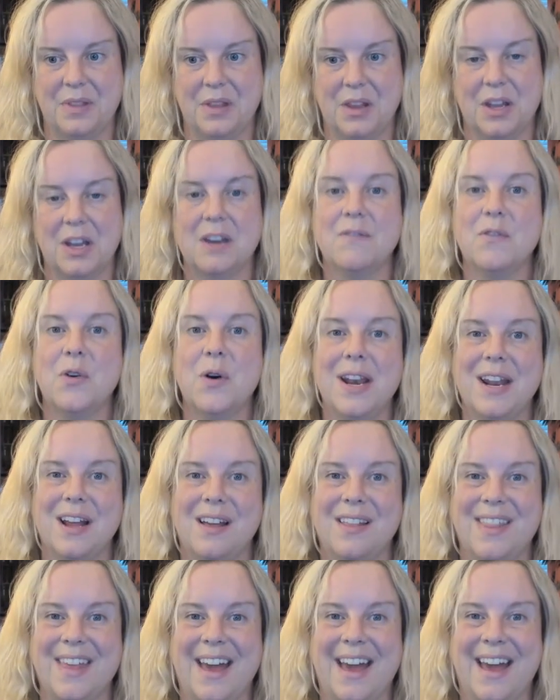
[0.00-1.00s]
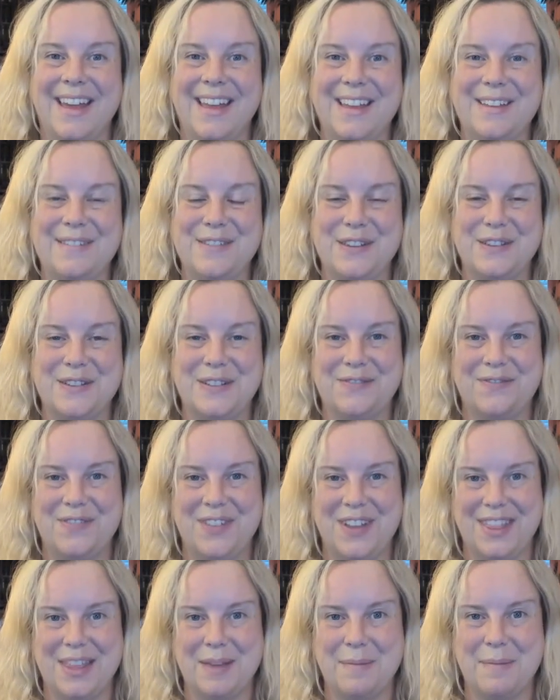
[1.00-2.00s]
you can avoid all that if you
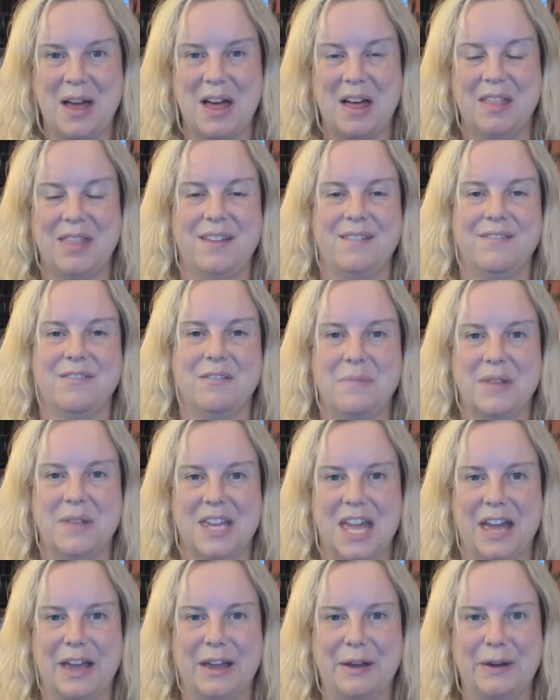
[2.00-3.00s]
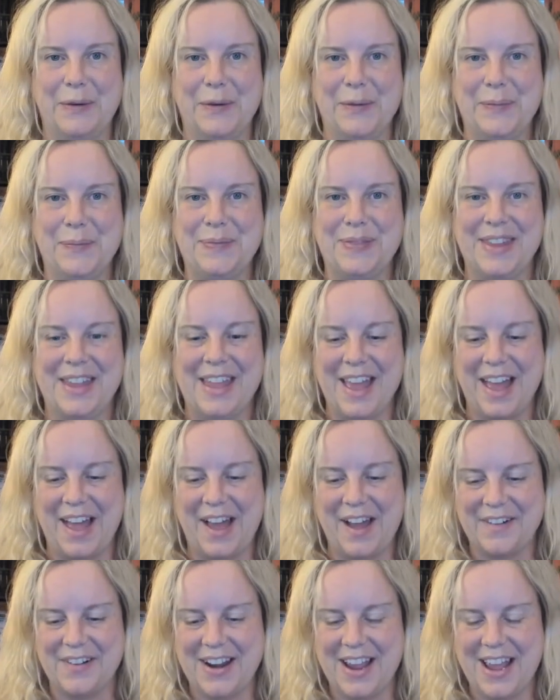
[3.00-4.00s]
feed them healthy from the get-go.
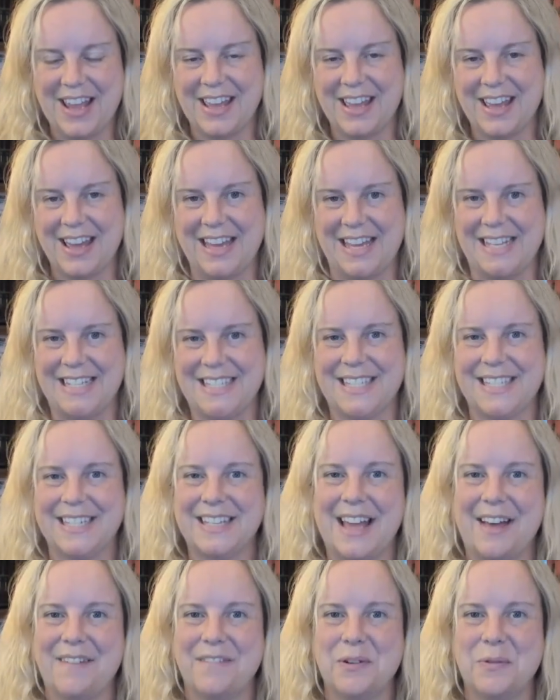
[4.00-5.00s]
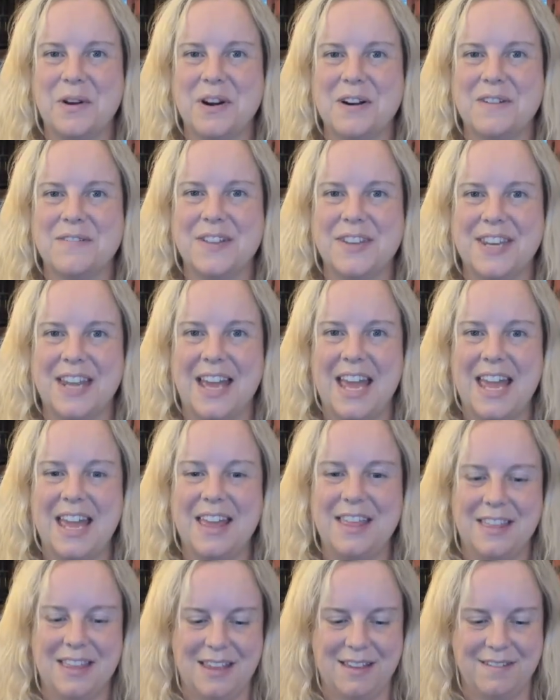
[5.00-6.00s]
All right, guys, have a wonderful
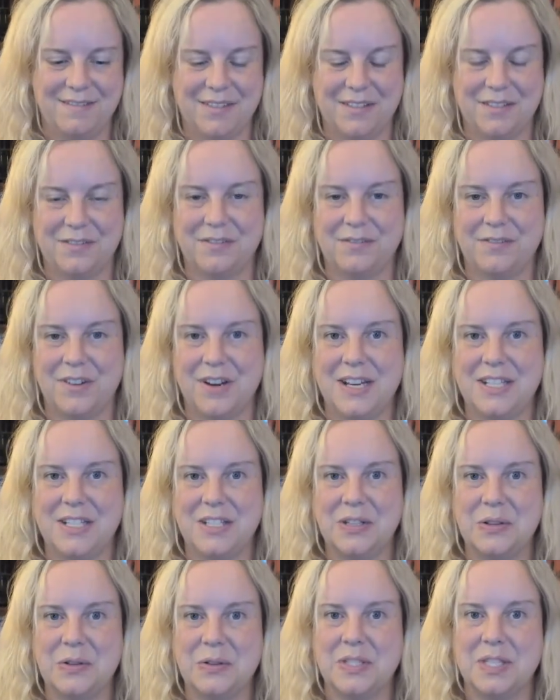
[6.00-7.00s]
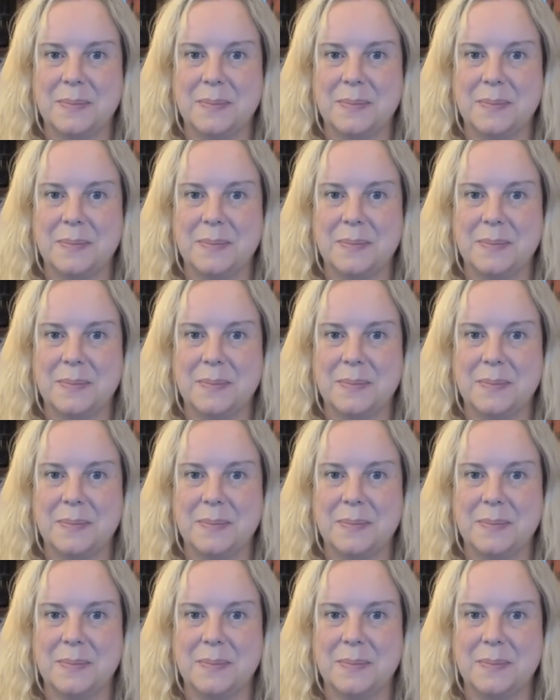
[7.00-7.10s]
night. Feel free to